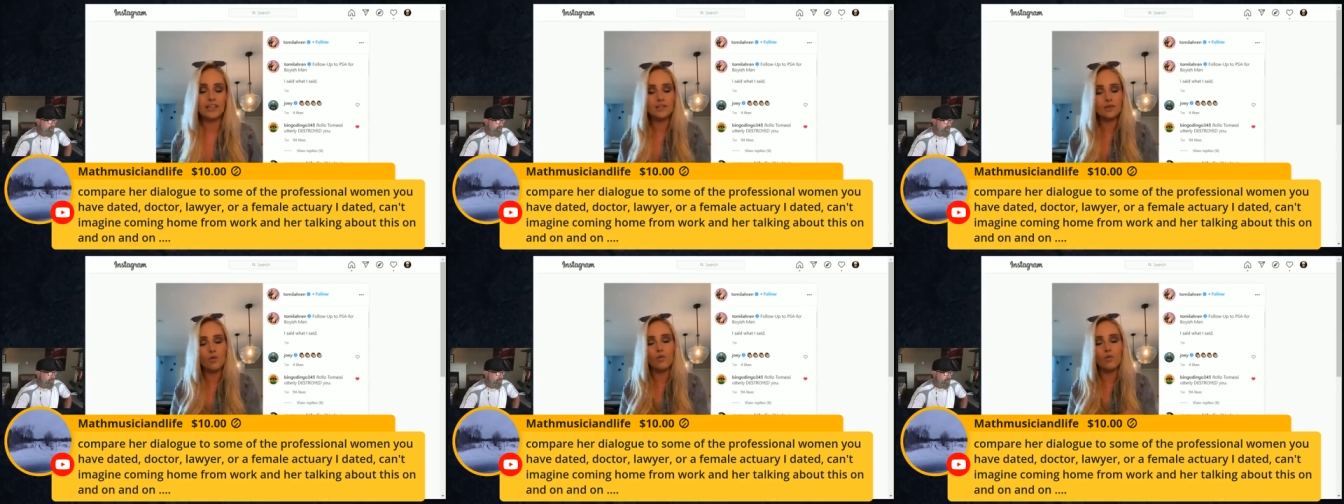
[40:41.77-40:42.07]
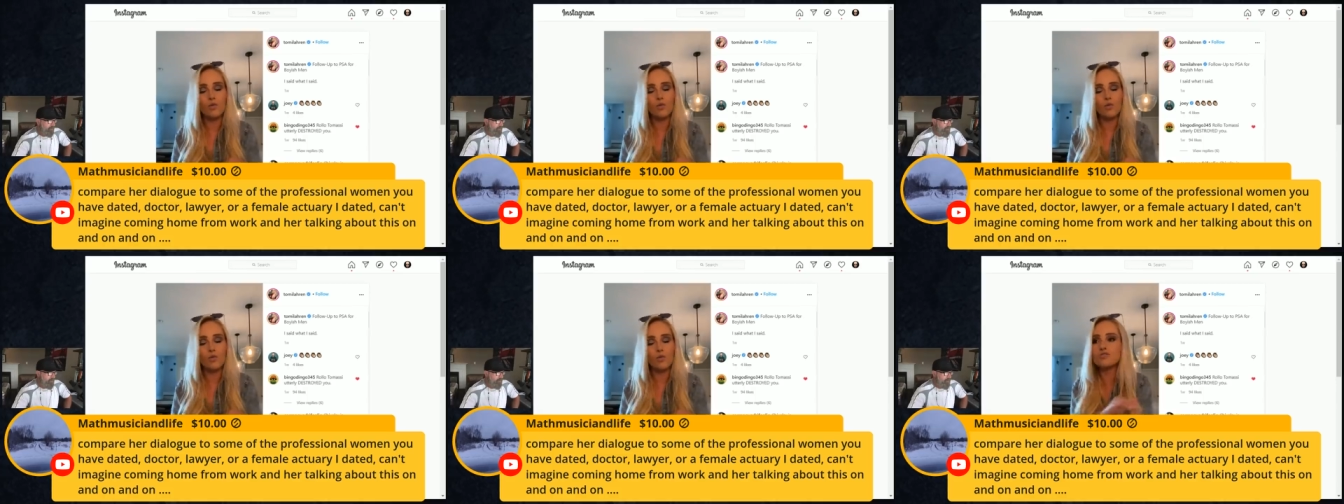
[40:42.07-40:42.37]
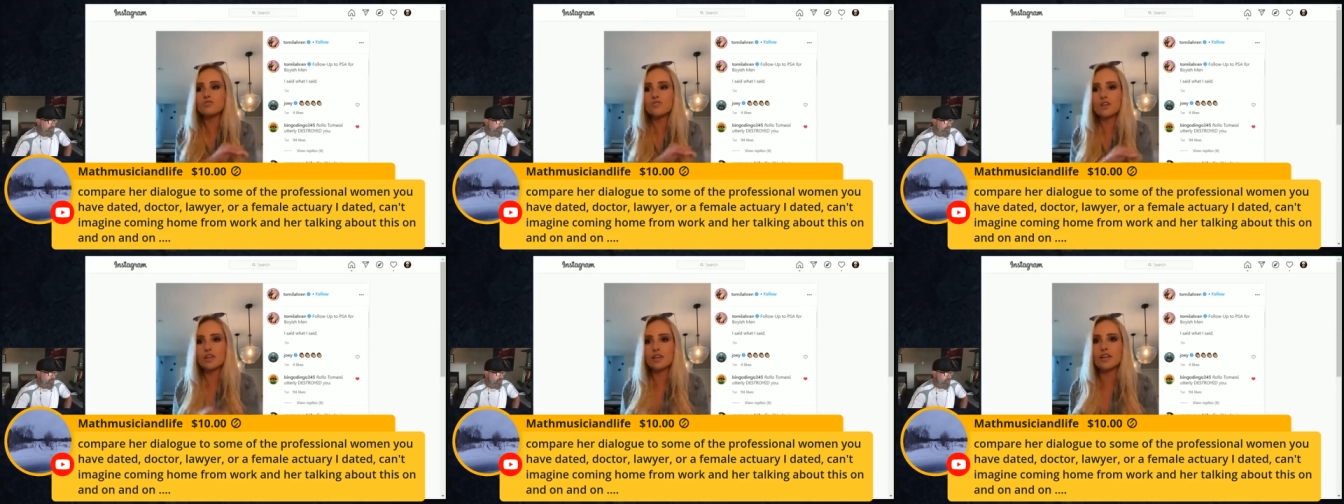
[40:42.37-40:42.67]
I think the
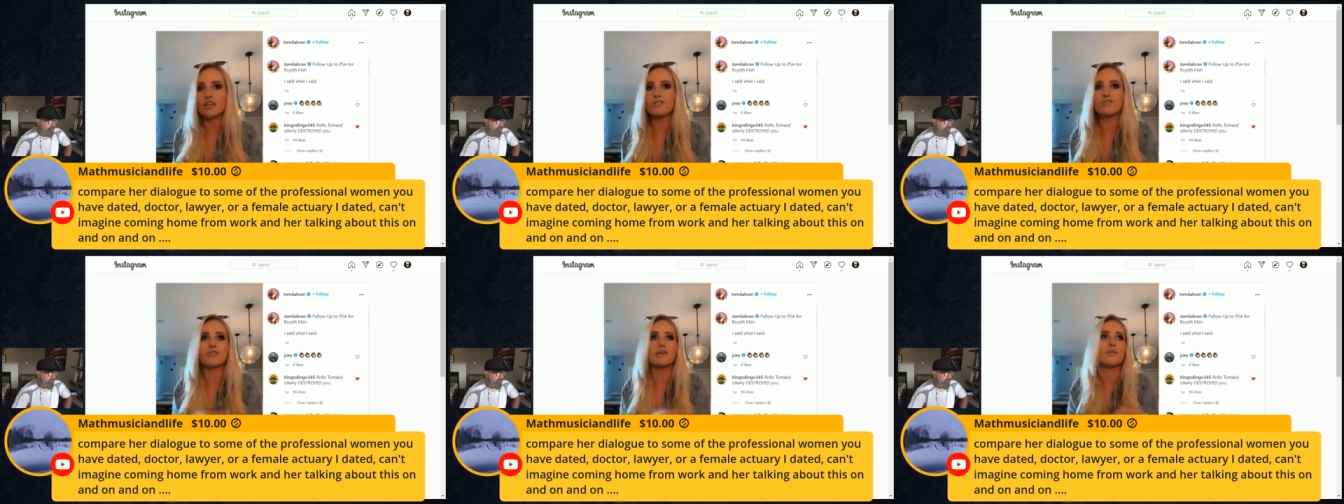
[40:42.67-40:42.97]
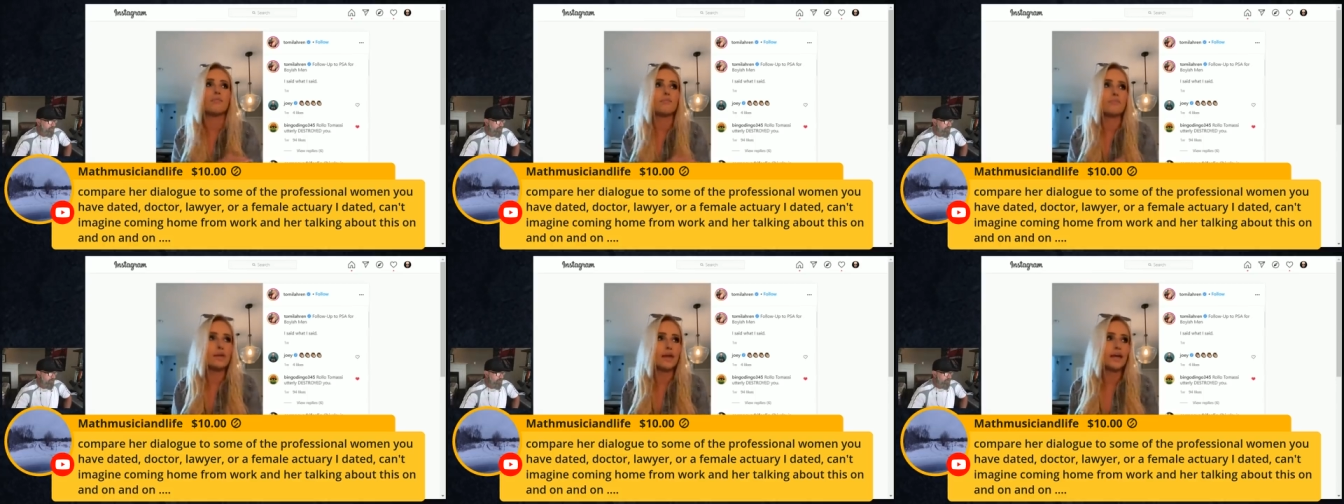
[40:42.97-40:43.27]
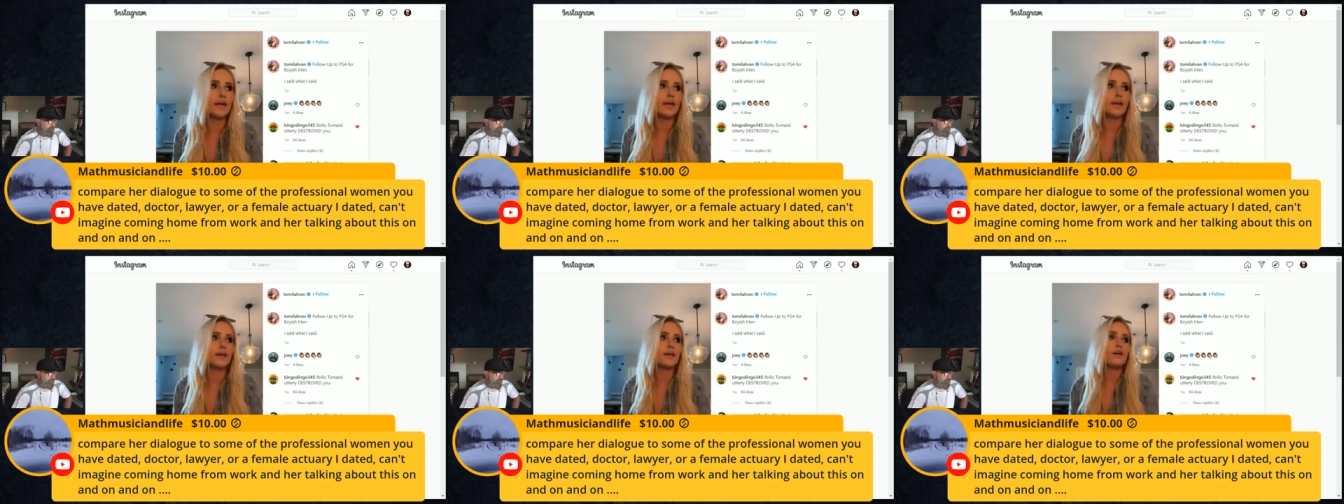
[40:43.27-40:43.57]
worst feeling for a
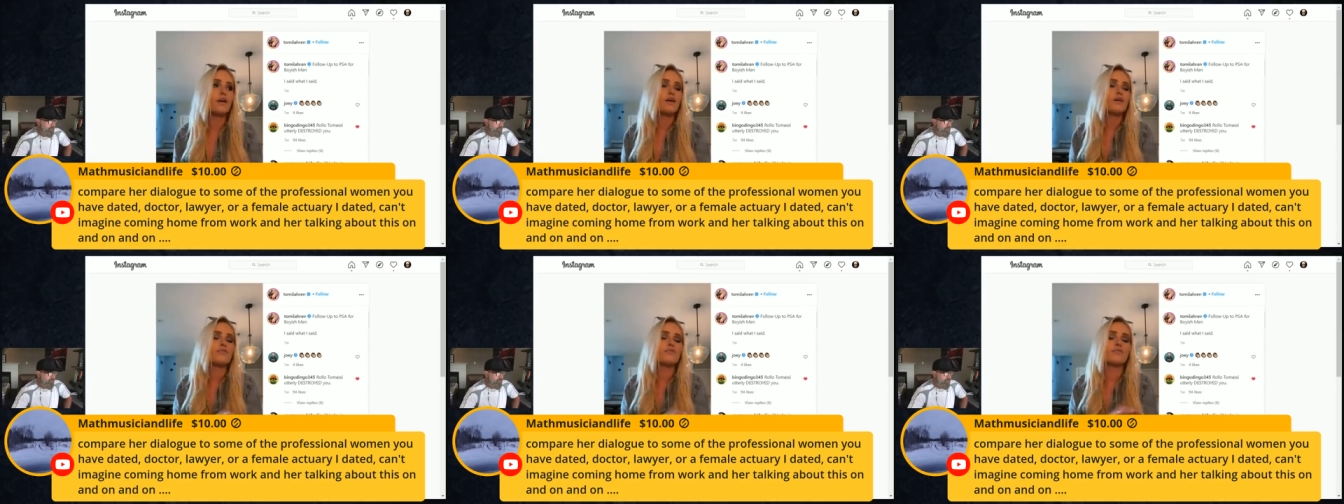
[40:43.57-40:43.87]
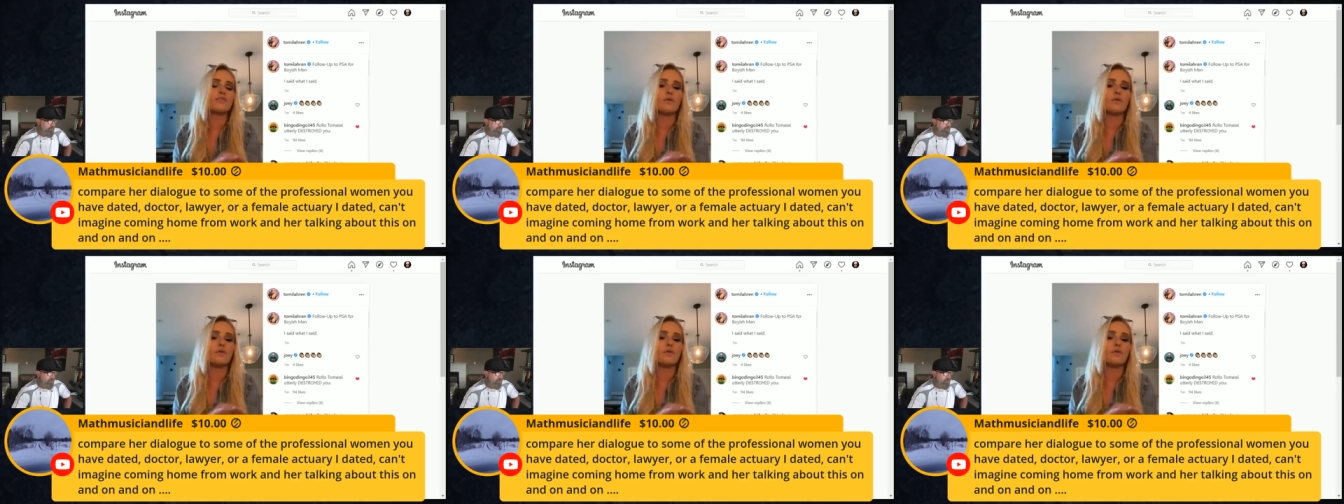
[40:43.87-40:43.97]
man,